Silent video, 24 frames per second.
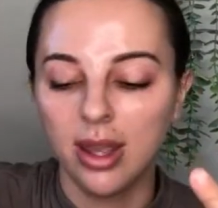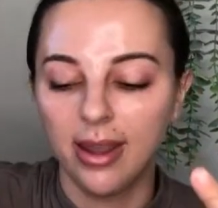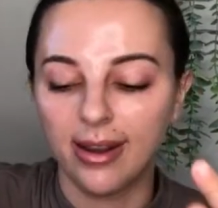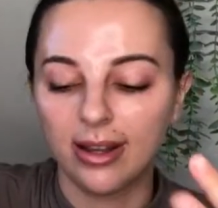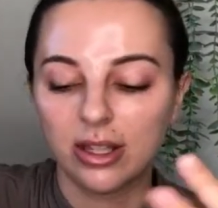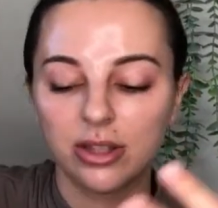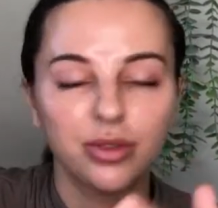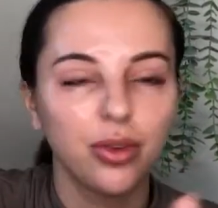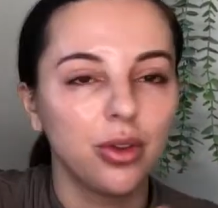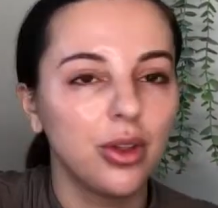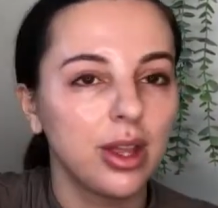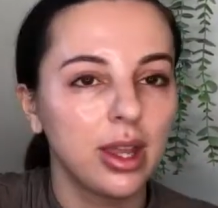
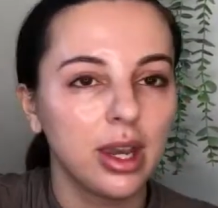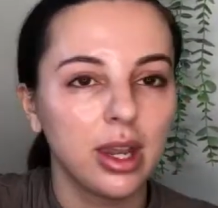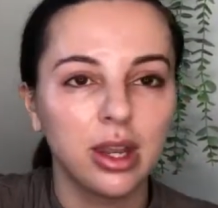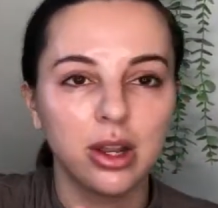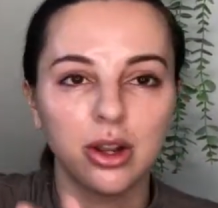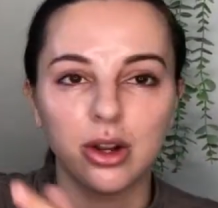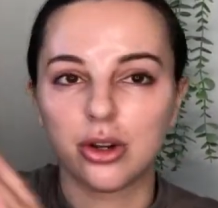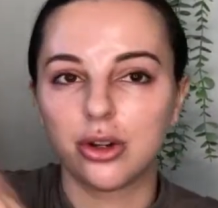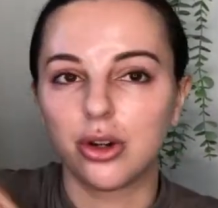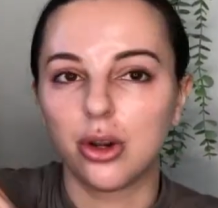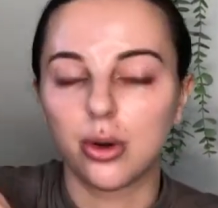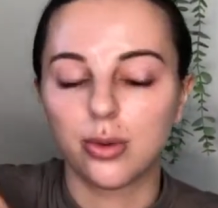exfoliating
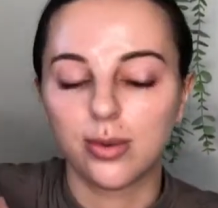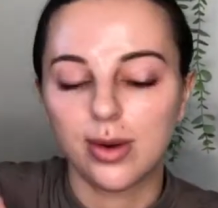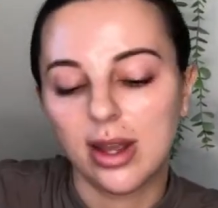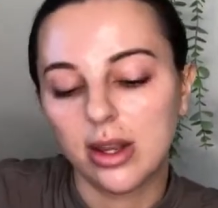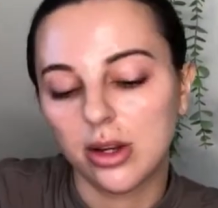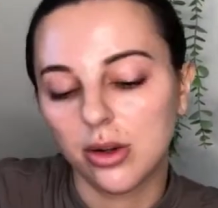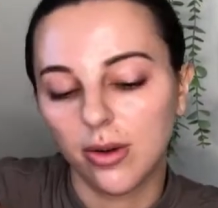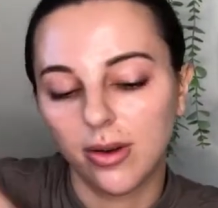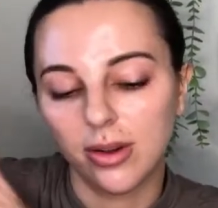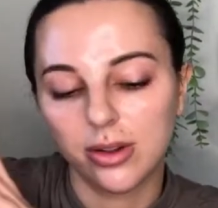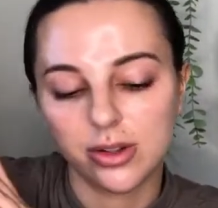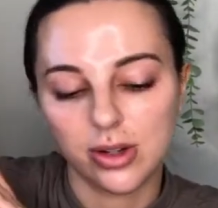or no
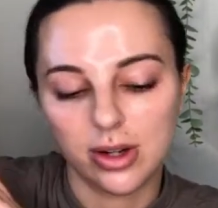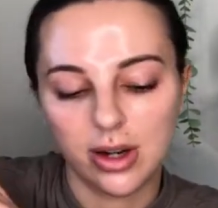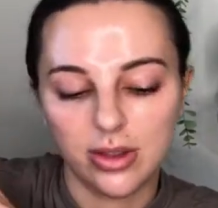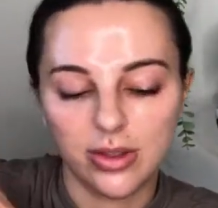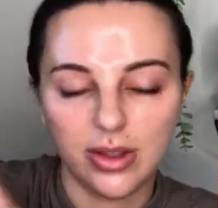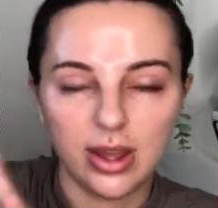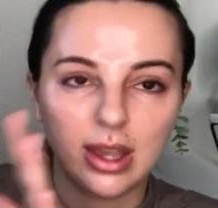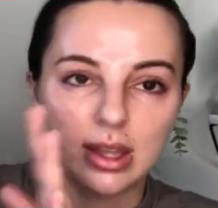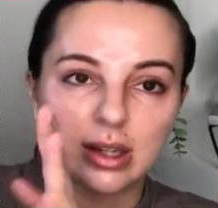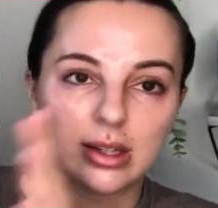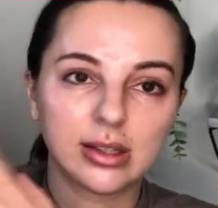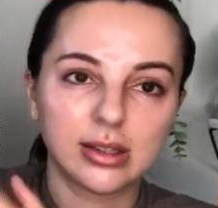retinoids or
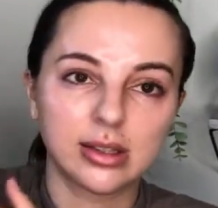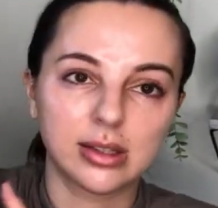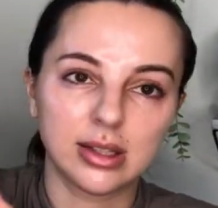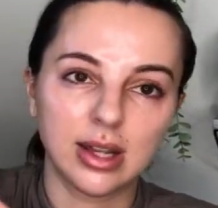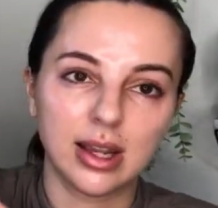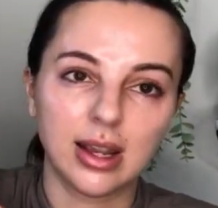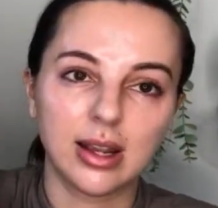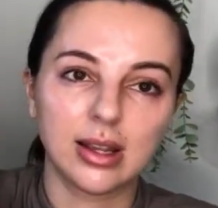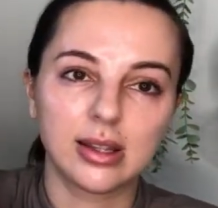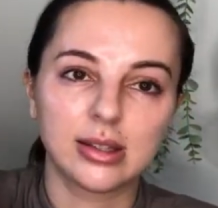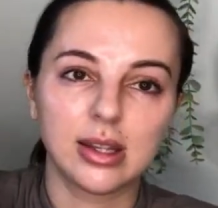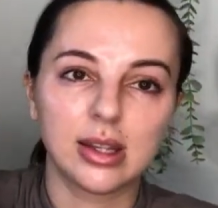anything and it
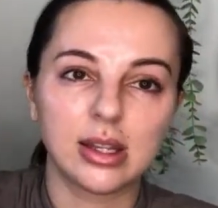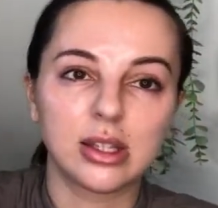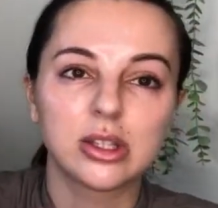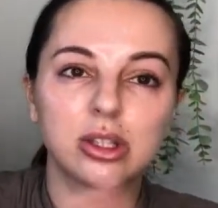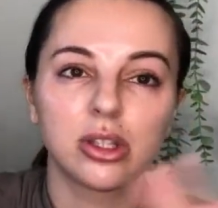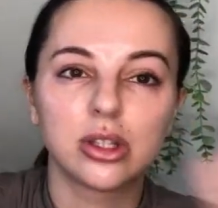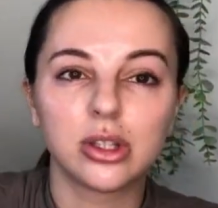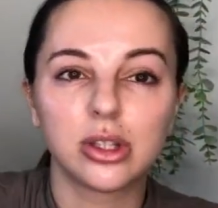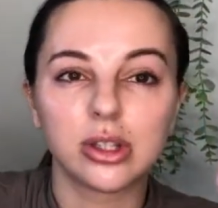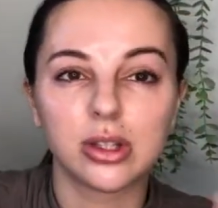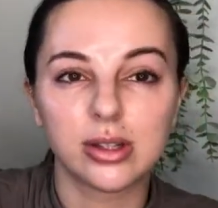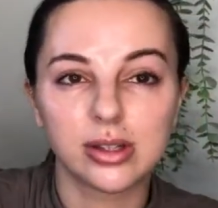stings, it's
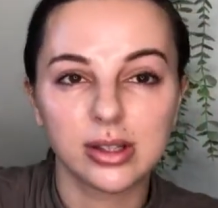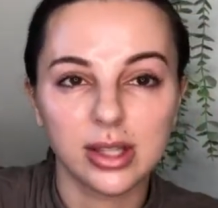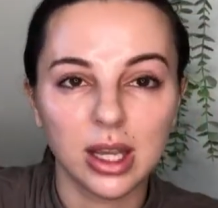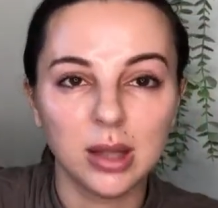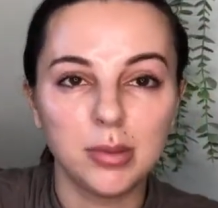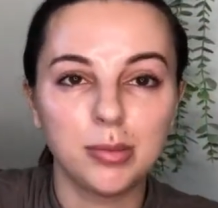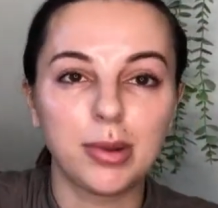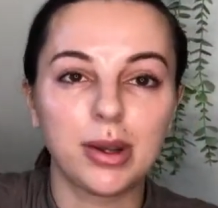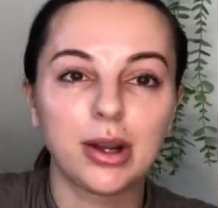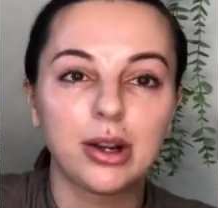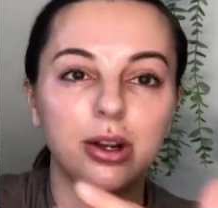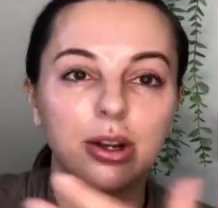the
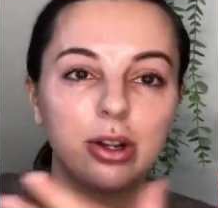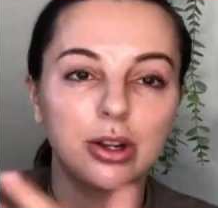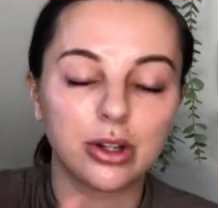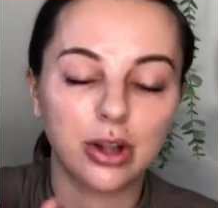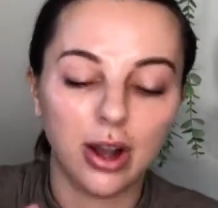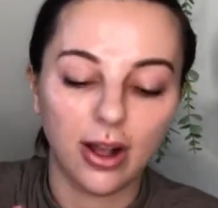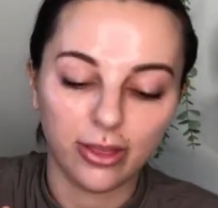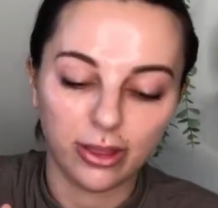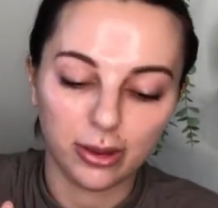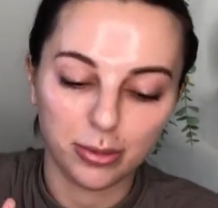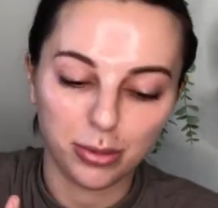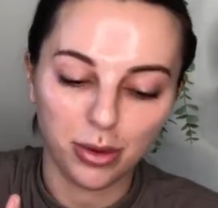skin barrier,
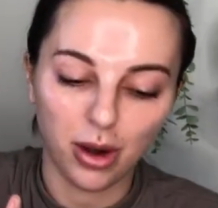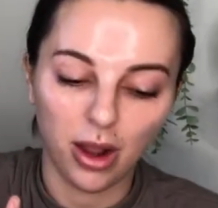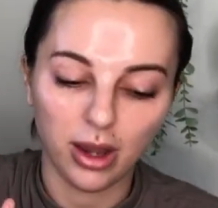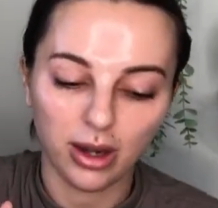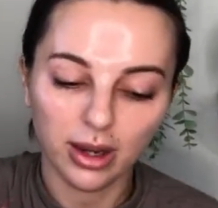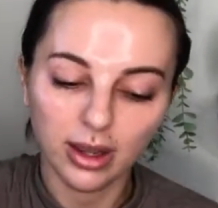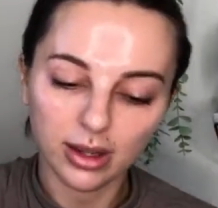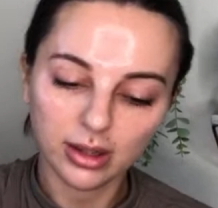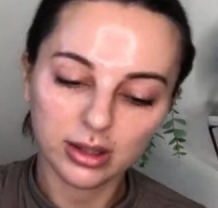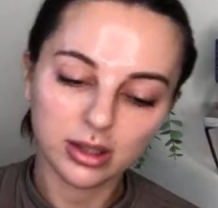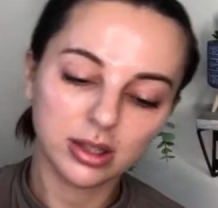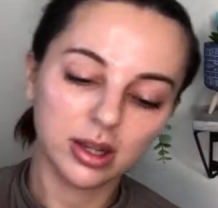not the
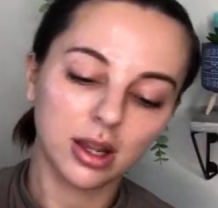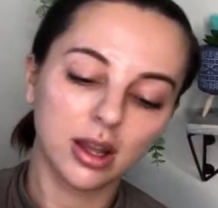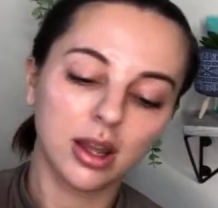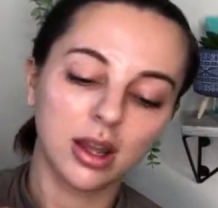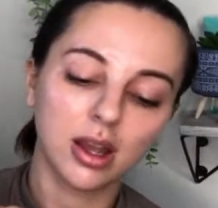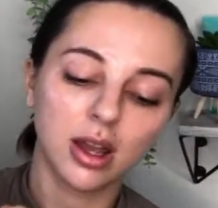product.